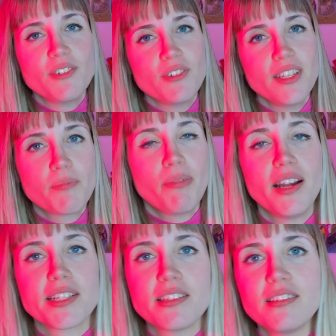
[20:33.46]
unique
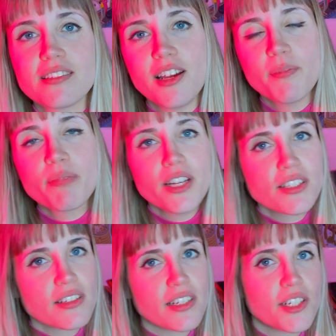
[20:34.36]
practice that I'm
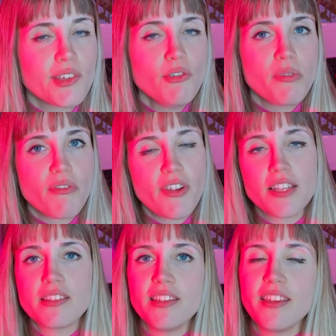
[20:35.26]
personally super
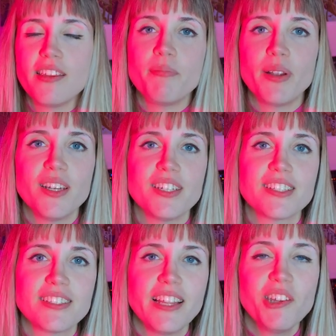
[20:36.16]
fascinated by
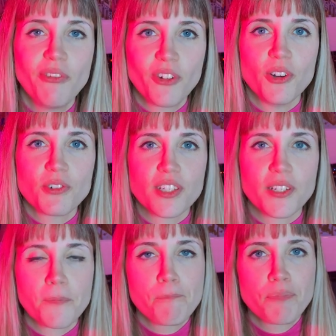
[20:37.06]
is live
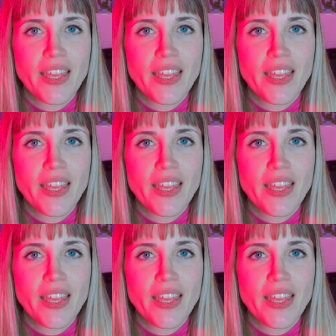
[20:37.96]
coding.